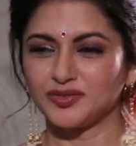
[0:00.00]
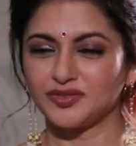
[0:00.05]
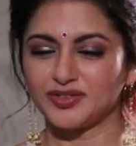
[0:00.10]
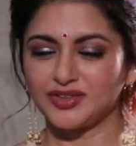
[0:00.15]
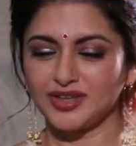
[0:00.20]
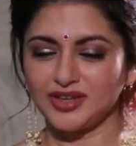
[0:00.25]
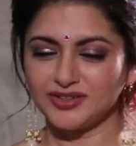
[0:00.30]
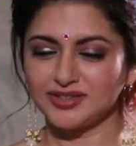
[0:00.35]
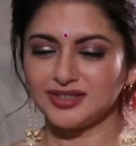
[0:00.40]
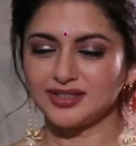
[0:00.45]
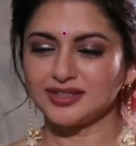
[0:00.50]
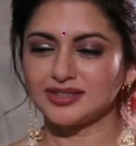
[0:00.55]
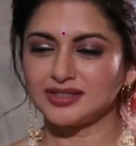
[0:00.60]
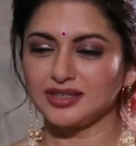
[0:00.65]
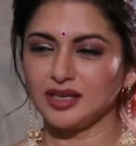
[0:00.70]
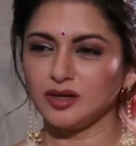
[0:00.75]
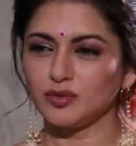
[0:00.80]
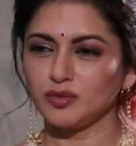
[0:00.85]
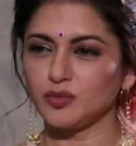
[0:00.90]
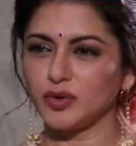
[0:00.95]
there is a
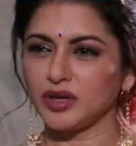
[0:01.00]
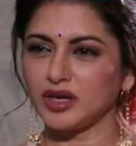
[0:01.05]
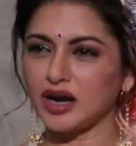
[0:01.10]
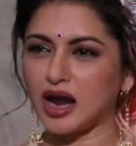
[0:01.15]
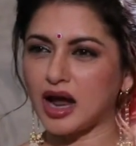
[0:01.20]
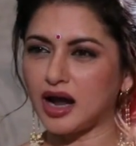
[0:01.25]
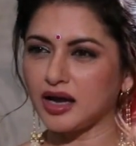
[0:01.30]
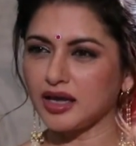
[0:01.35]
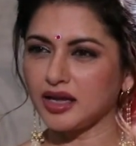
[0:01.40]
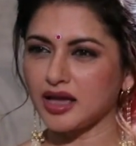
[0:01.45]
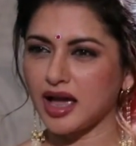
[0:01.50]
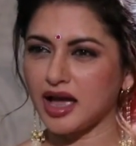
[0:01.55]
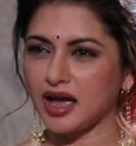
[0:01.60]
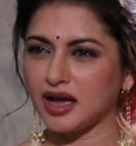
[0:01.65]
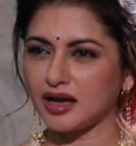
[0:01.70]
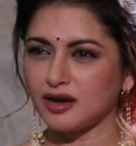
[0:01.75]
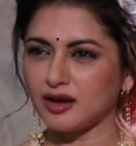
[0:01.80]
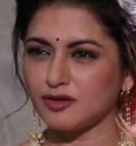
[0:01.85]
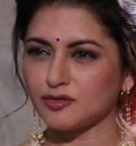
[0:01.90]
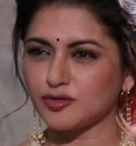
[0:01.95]
scene where I
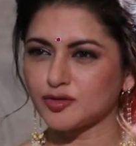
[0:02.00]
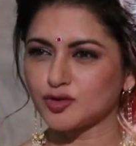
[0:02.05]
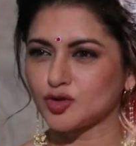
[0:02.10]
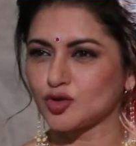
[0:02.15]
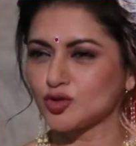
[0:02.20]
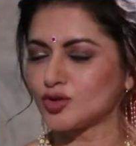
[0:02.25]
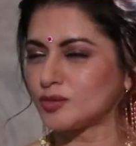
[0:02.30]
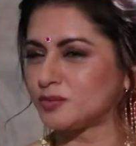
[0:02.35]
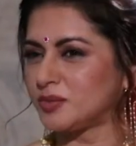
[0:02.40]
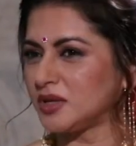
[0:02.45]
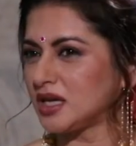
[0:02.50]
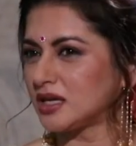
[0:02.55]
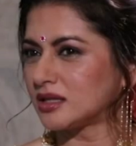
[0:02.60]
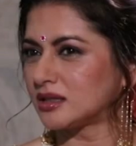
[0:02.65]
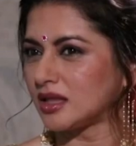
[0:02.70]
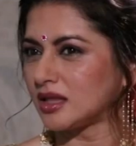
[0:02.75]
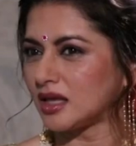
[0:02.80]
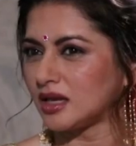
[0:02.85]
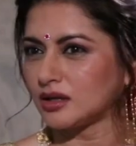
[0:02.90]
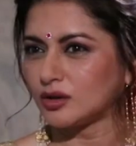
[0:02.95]
have to speak
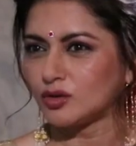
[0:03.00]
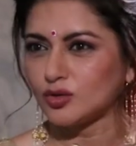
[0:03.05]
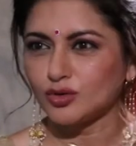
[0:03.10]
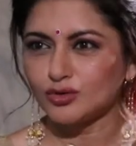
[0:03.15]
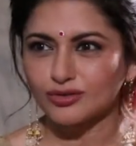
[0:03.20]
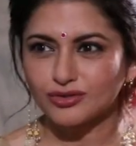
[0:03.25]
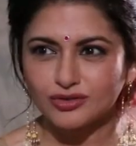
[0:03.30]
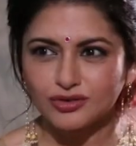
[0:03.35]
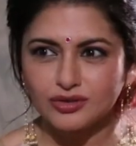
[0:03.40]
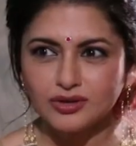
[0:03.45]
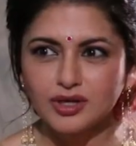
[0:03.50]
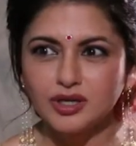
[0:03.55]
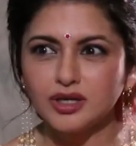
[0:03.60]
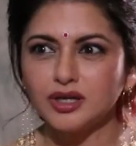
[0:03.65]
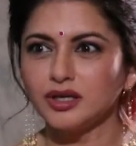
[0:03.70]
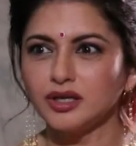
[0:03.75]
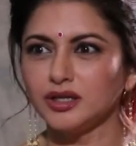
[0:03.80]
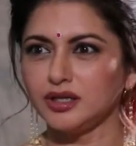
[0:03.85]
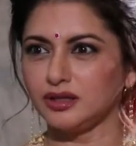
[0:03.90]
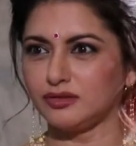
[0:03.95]
Telugu
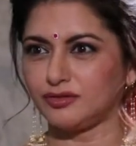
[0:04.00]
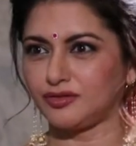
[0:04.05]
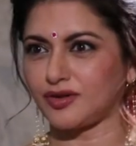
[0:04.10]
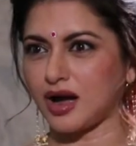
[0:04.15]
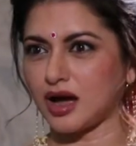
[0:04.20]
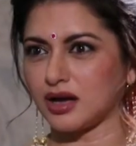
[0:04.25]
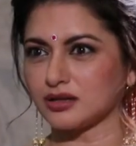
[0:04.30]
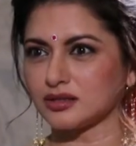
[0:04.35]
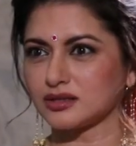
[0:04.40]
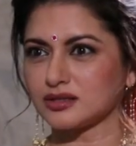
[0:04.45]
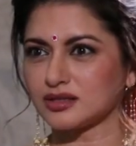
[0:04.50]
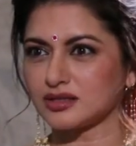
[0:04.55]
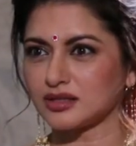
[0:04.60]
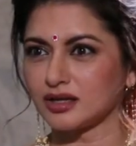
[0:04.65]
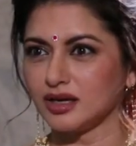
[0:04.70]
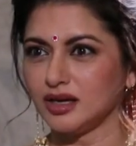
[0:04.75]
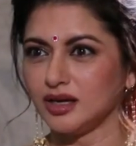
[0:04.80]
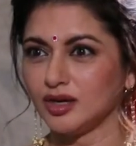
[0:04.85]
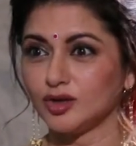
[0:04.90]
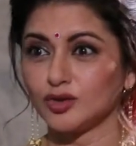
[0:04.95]
really fast.
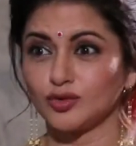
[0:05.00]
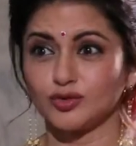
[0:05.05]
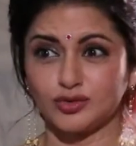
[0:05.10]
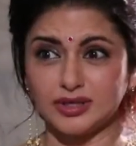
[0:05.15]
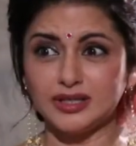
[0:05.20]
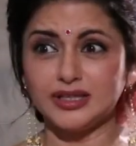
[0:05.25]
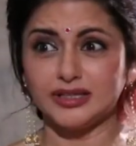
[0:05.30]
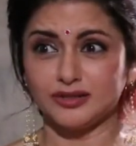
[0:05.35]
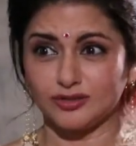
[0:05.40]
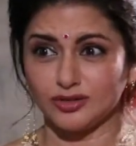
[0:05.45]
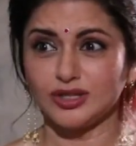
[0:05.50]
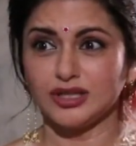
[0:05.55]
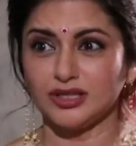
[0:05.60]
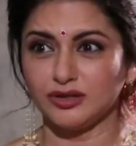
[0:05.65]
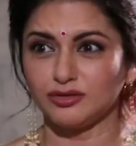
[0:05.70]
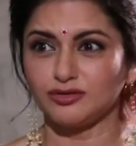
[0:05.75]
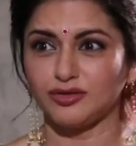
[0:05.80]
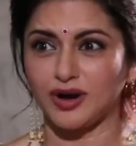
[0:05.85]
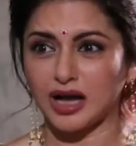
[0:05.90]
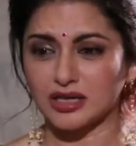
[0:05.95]
Really, really
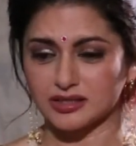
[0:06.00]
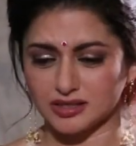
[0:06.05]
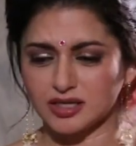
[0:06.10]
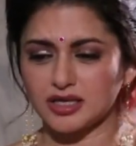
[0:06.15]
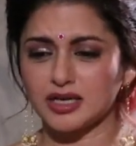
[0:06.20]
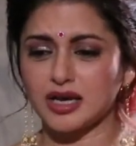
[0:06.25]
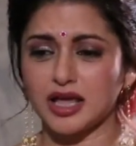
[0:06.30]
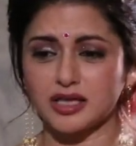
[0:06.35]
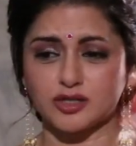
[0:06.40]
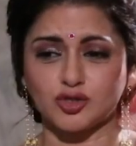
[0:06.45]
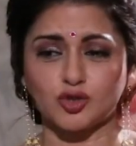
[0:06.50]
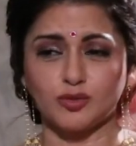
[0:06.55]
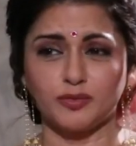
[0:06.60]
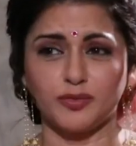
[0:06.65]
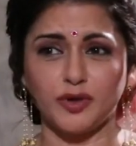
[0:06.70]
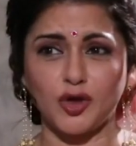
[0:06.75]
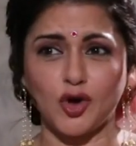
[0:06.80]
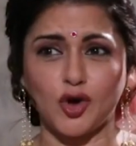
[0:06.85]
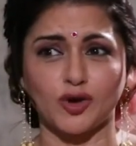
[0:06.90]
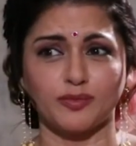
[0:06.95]
fast. And it has to
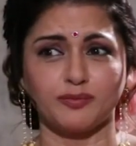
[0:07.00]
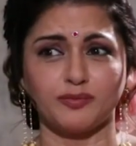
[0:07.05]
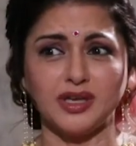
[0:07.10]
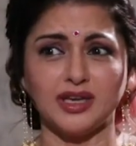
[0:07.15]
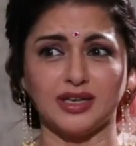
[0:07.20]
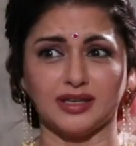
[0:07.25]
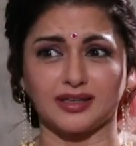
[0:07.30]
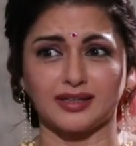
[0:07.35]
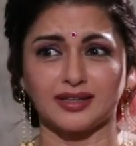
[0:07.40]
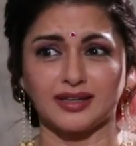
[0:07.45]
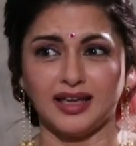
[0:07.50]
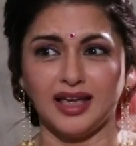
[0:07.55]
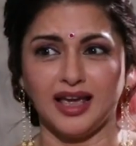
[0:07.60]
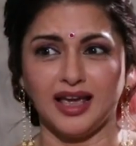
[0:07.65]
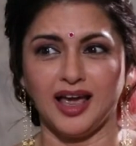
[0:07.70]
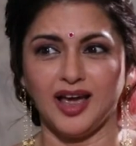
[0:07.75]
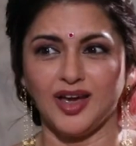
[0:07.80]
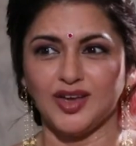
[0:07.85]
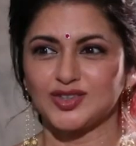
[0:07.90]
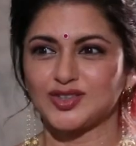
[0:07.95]
be on beat.
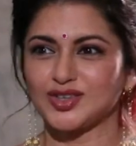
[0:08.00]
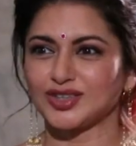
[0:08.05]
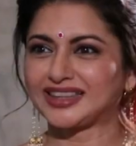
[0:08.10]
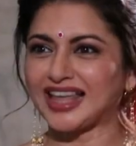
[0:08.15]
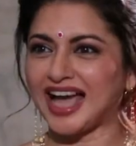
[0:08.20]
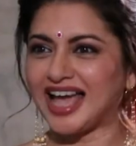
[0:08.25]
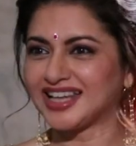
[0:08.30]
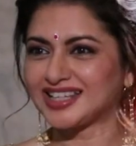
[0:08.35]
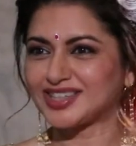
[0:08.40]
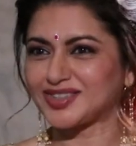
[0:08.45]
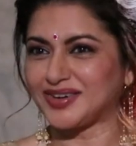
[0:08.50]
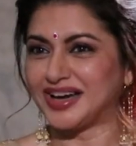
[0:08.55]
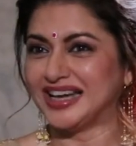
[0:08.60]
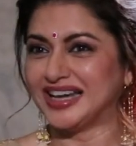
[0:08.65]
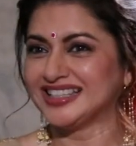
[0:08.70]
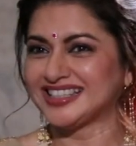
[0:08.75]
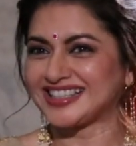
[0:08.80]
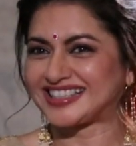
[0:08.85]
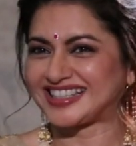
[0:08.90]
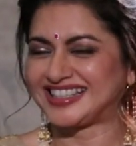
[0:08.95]
So that's
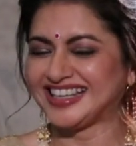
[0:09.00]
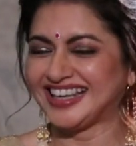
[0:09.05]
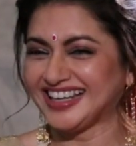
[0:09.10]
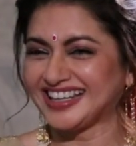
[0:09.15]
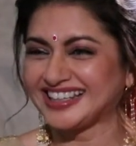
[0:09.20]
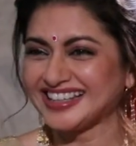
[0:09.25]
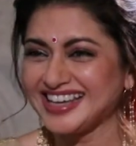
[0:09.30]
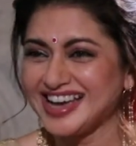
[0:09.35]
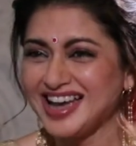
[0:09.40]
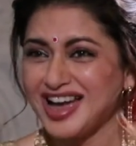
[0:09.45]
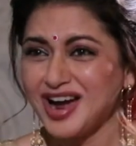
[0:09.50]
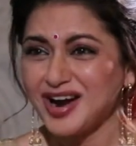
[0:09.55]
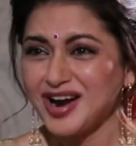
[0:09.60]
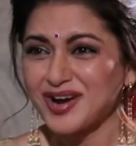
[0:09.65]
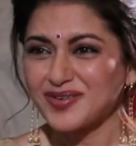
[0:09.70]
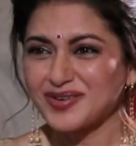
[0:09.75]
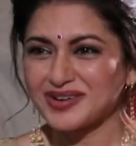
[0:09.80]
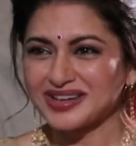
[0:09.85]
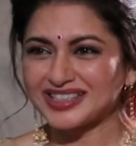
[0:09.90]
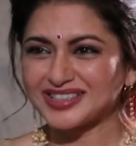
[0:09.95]
one scene
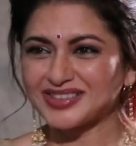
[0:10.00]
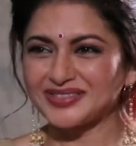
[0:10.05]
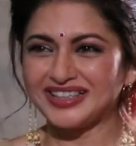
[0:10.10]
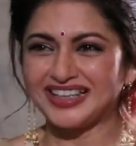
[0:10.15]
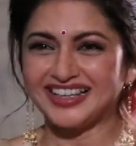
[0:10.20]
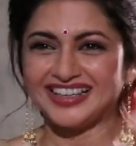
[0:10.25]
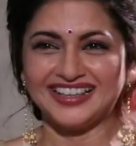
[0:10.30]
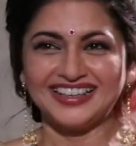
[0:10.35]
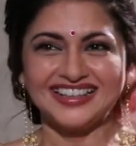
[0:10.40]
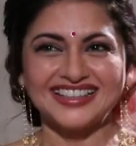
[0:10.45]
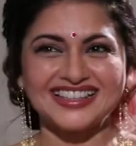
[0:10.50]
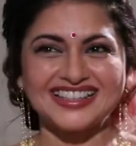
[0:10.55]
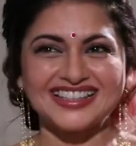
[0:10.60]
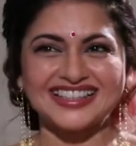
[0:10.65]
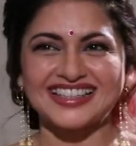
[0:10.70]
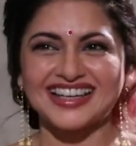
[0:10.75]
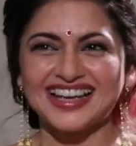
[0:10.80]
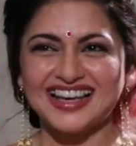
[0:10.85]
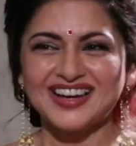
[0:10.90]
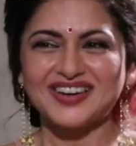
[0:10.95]
which
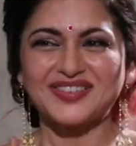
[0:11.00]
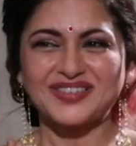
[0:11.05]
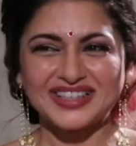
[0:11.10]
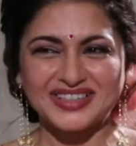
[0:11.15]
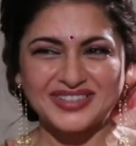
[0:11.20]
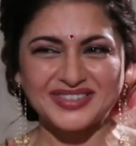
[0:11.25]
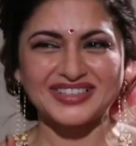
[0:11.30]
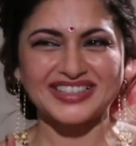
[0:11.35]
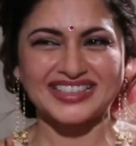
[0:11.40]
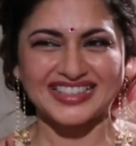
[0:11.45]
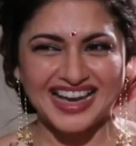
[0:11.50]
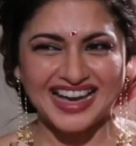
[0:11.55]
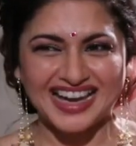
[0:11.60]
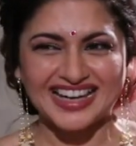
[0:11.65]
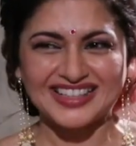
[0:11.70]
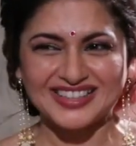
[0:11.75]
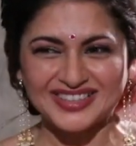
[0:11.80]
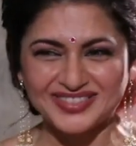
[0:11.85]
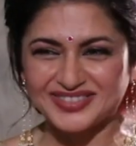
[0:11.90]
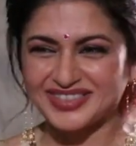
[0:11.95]
was
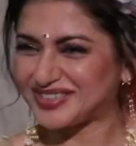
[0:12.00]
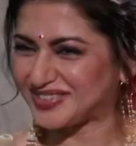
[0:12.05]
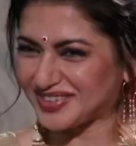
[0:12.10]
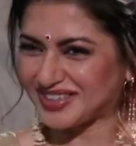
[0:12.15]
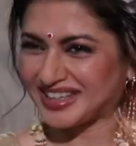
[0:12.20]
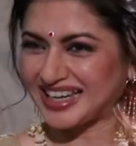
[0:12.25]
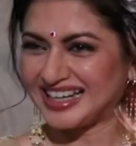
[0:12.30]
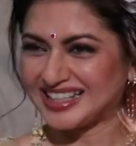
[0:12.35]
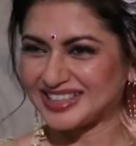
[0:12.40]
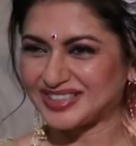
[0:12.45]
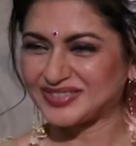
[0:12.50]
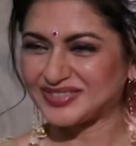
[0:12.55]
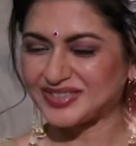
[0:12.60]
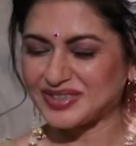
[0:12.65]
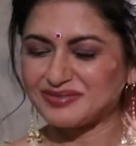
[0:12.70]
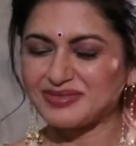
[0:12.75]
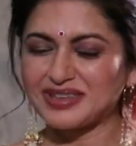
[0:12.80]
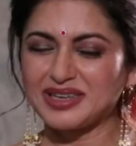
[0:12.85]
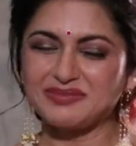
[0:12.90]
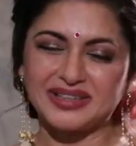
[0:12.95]
kind of difficult for
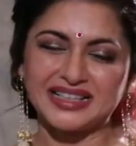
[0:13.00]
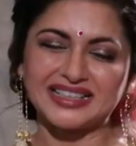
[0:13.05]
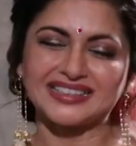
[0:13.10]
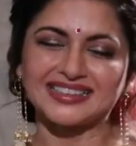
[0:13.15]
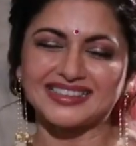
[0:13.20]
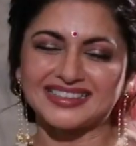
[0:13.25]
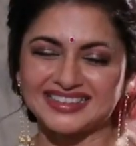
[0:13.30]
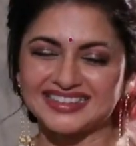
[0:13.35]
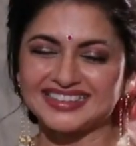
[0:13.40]
me, but...